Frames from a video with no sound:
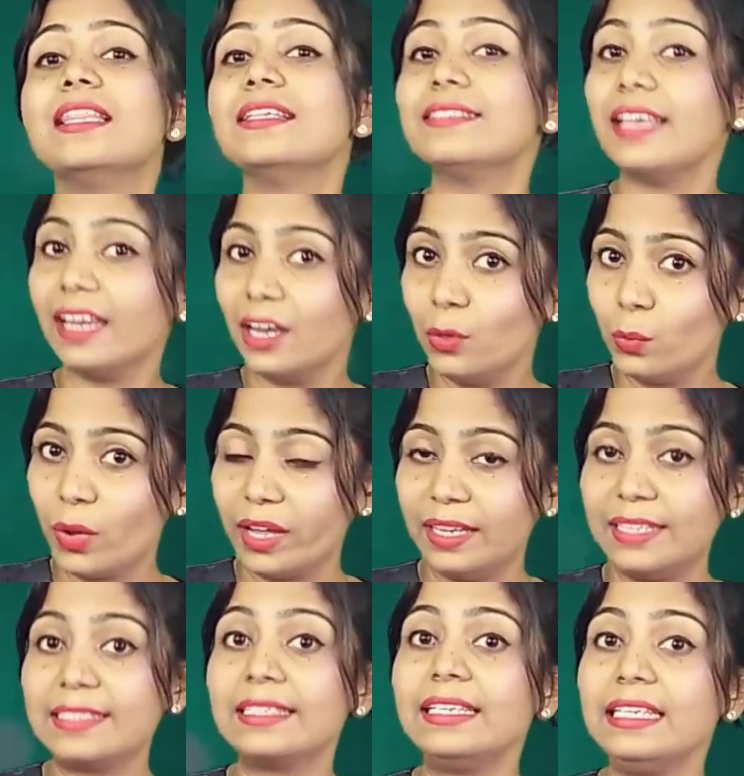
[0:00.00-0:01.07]
the second
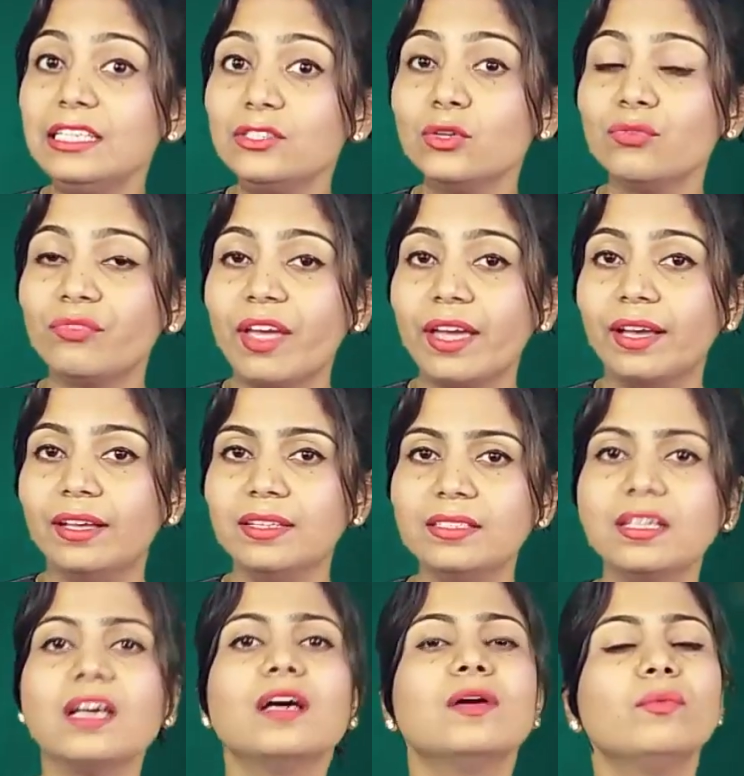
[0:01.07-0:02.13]
one is
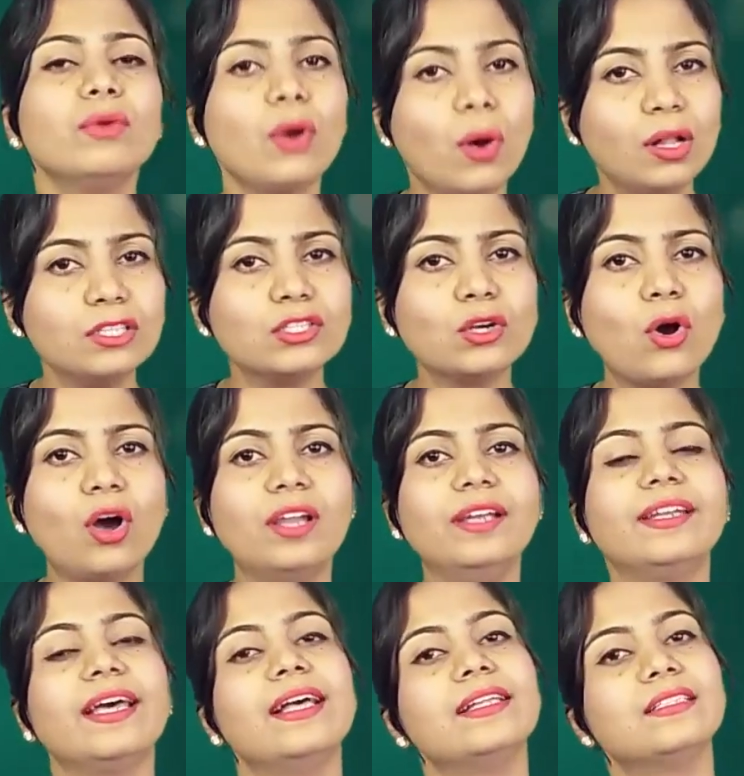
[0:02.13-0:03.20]
esophagus, we also call
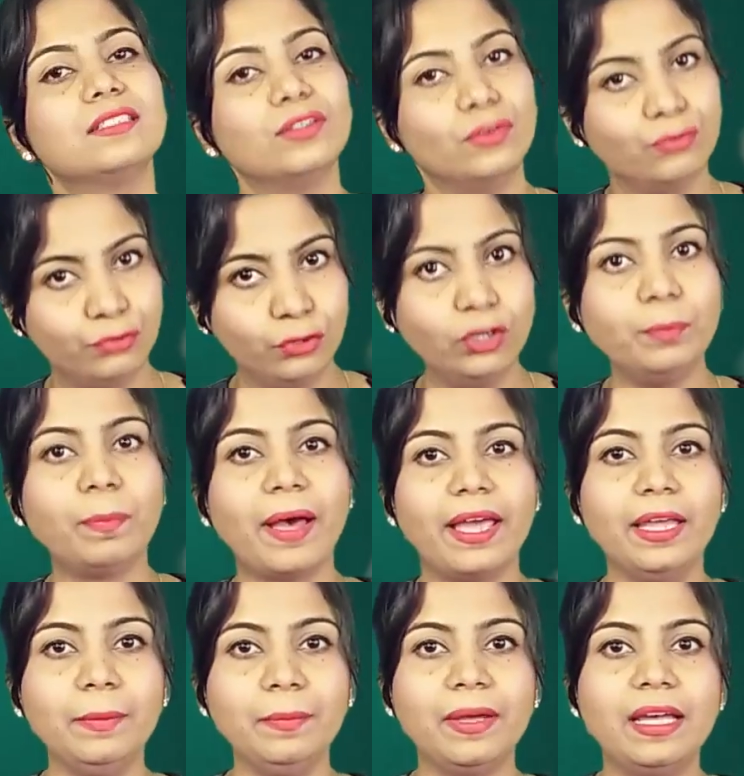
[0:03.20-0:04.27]
it as food
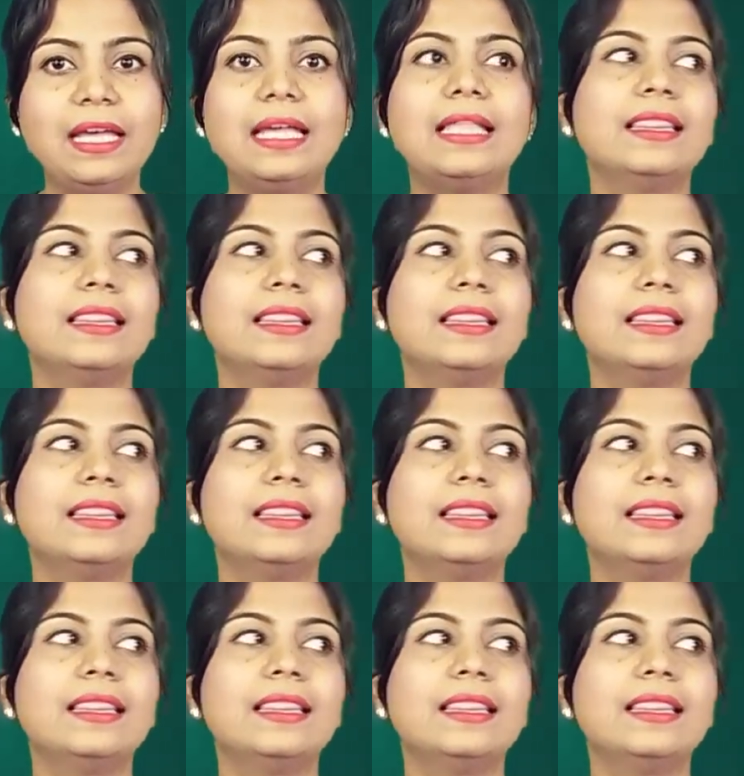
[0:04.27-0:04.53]
pipe,